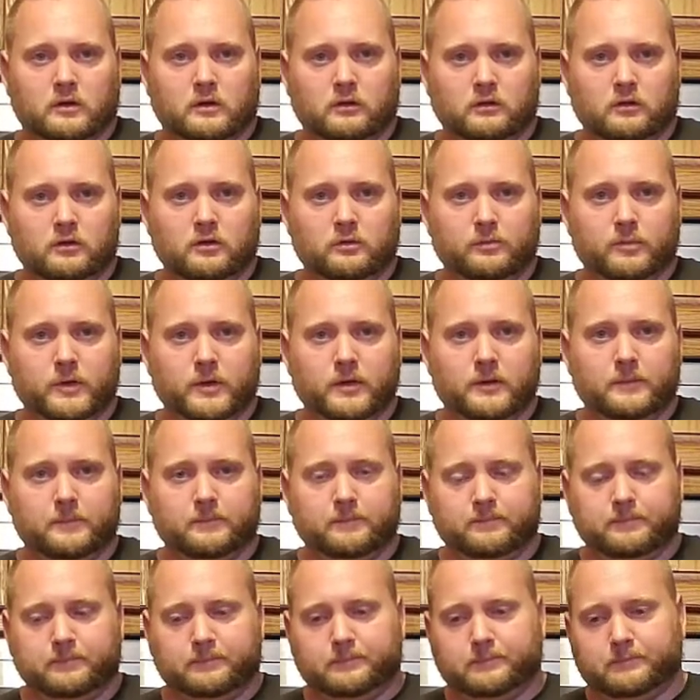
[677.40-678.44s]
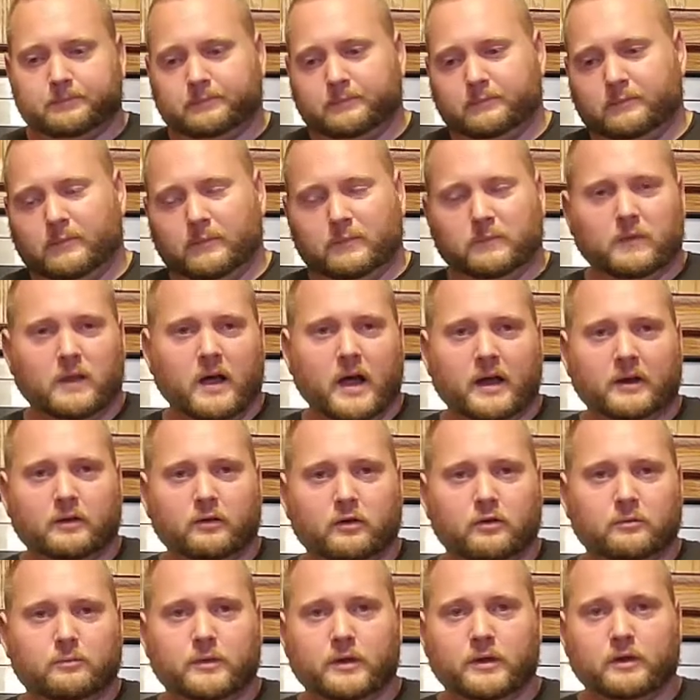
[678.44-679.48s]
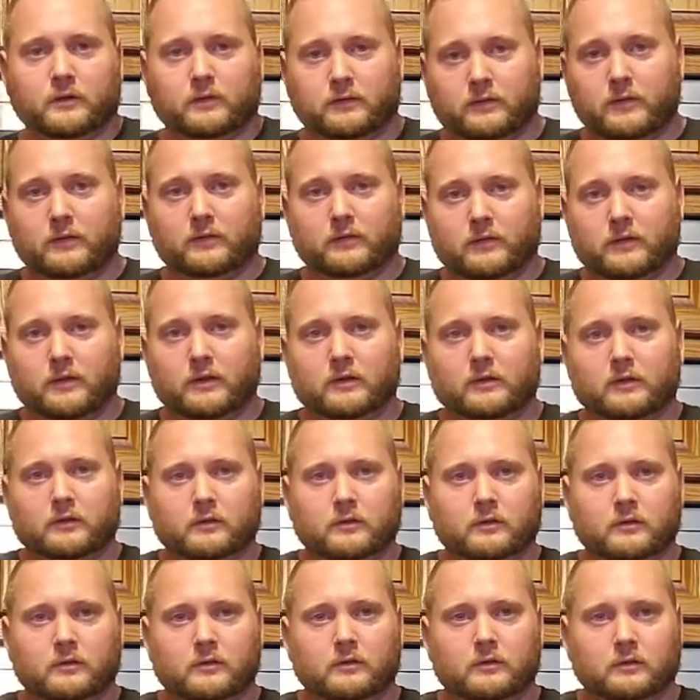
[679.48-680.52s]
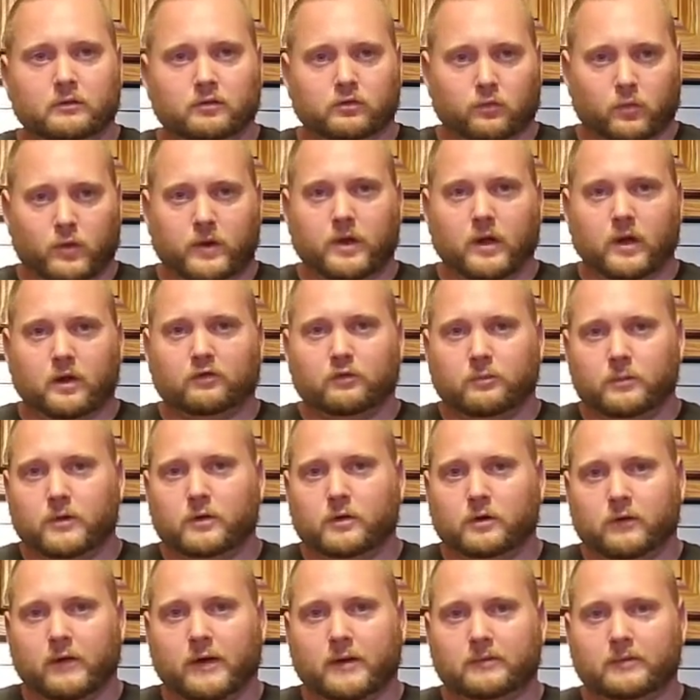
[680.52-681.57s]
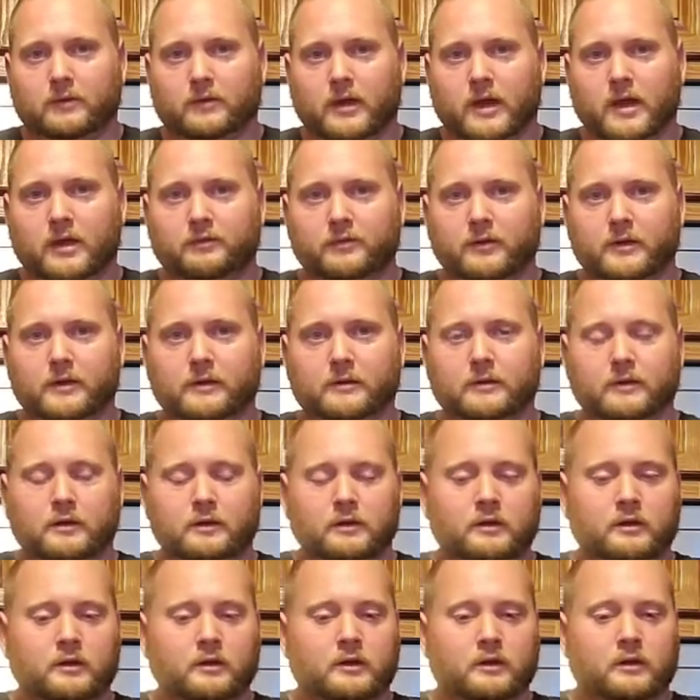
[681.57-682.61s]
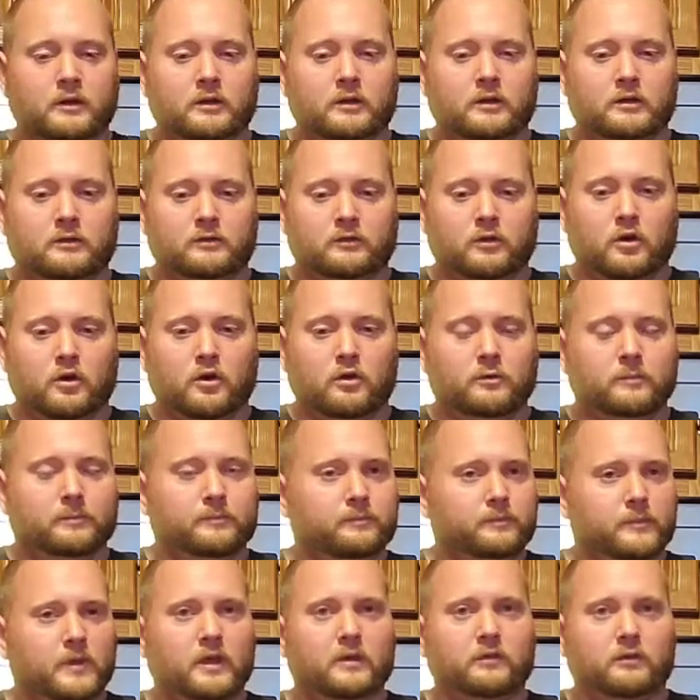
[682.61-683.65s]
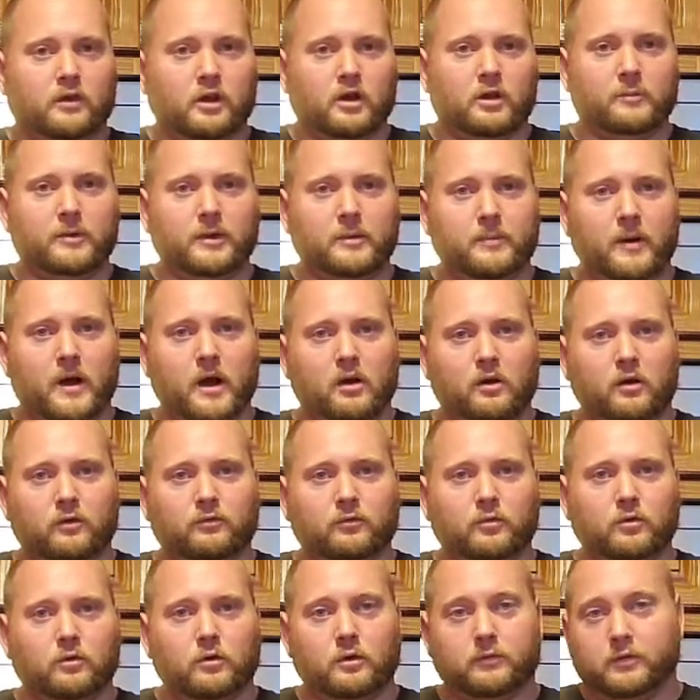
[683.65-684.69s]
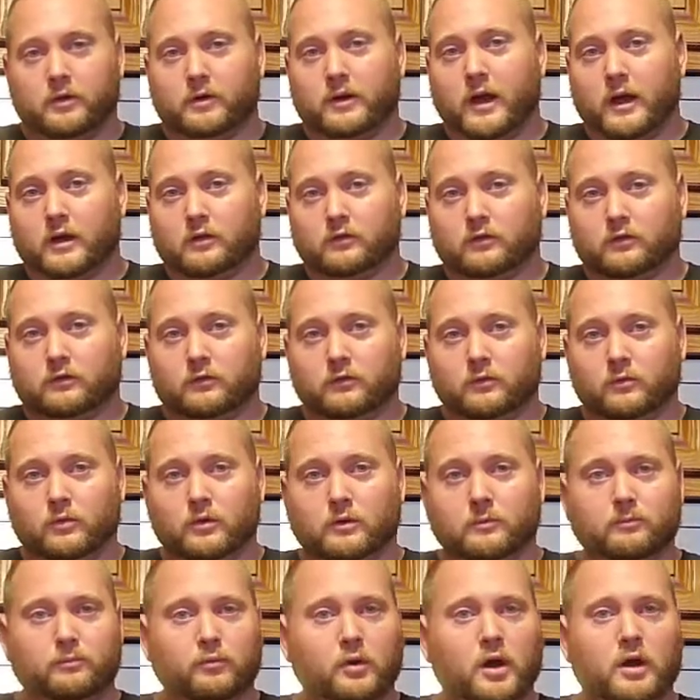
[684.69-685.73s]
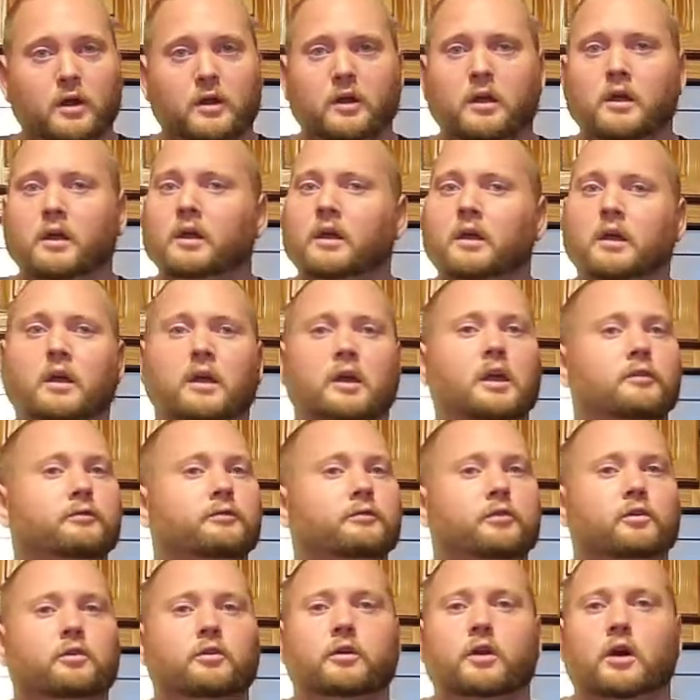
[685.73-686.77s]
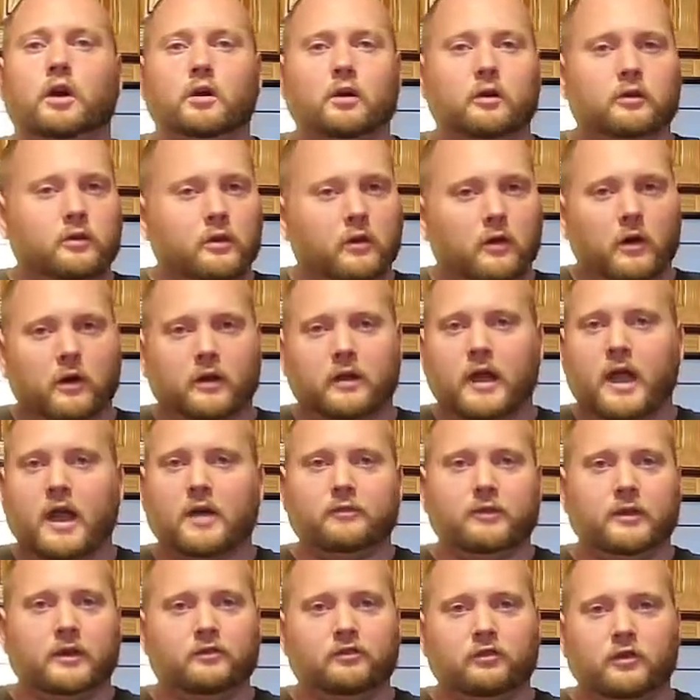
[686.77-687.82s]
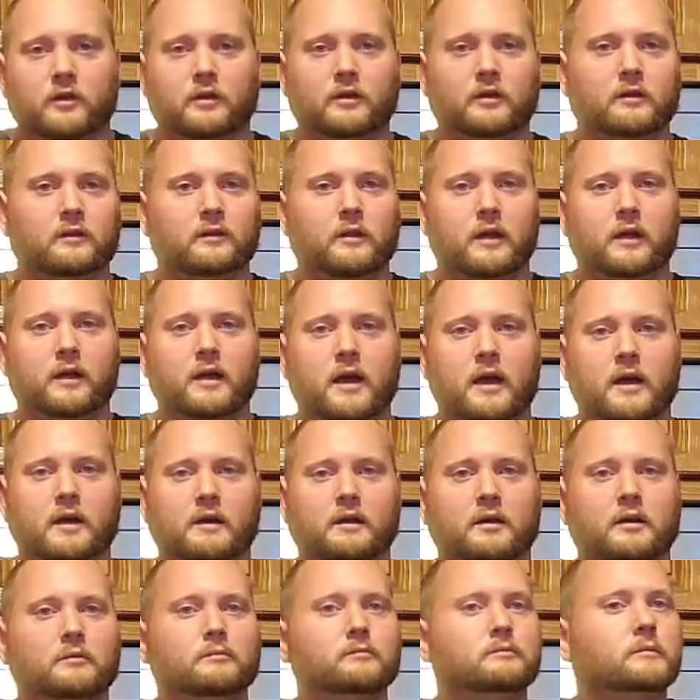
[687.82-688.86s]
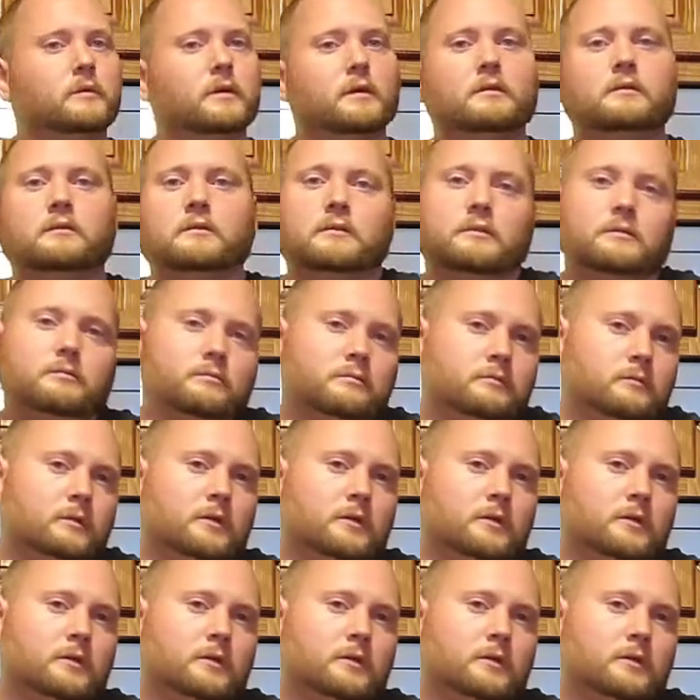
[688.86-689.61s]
a little bit lighter because this is 300 milligrams of caffeine. So it's going to be powerful if you're not used to it. But if you're a caffeine junkie like I am, it's